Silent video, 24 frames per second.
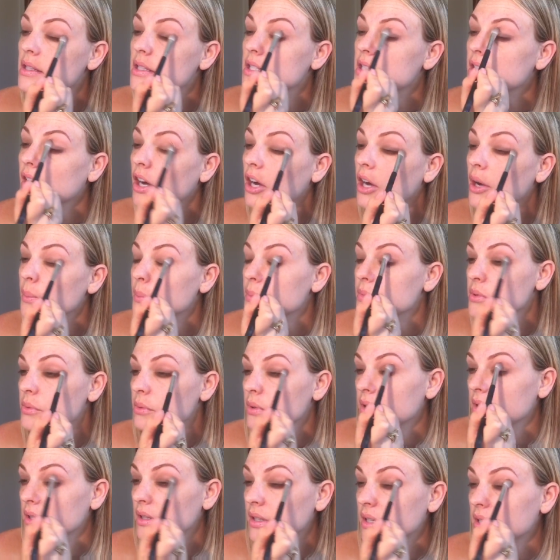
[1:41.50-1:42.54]
the tops
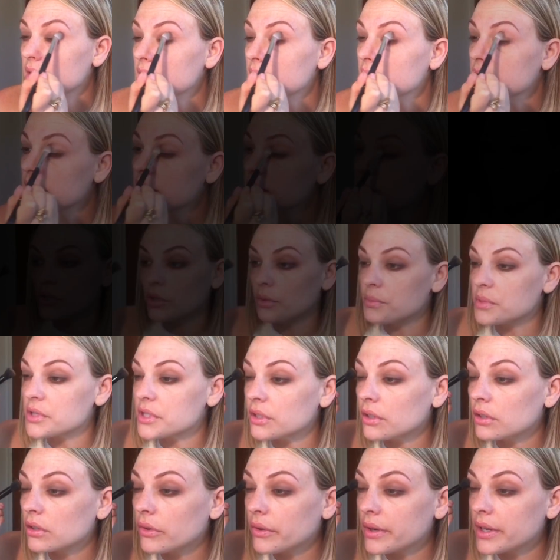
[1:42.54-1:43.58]
really. So I'm
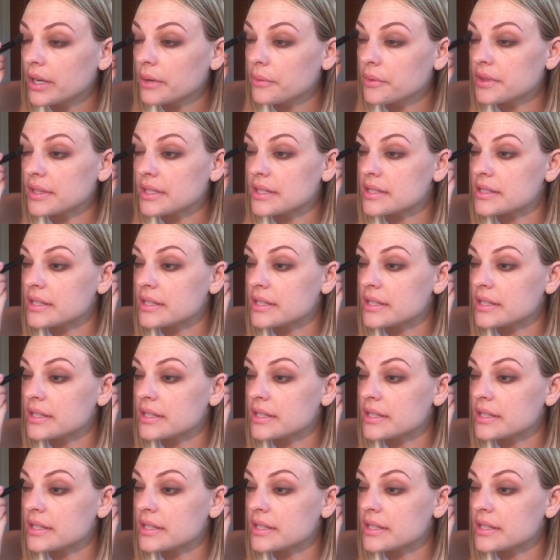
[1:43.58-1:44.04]
still going in with the